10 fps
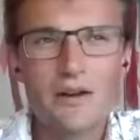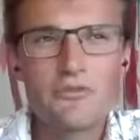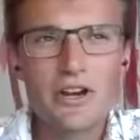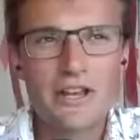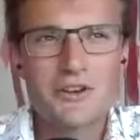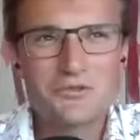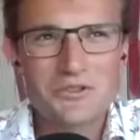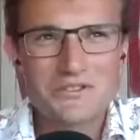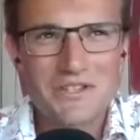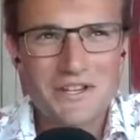I'm really
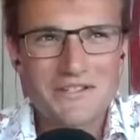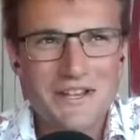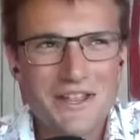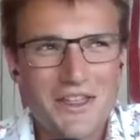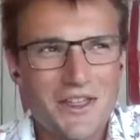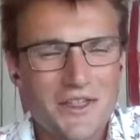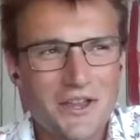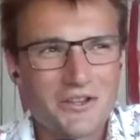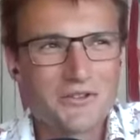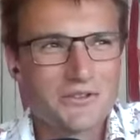interested
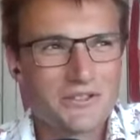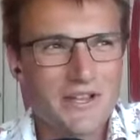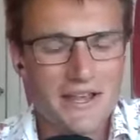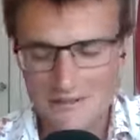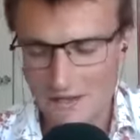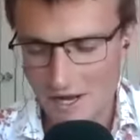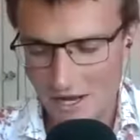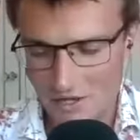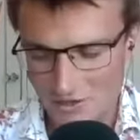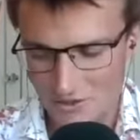that you said
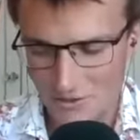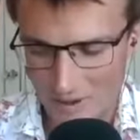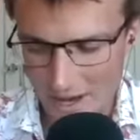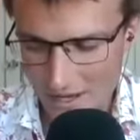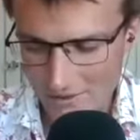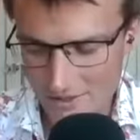uh, you had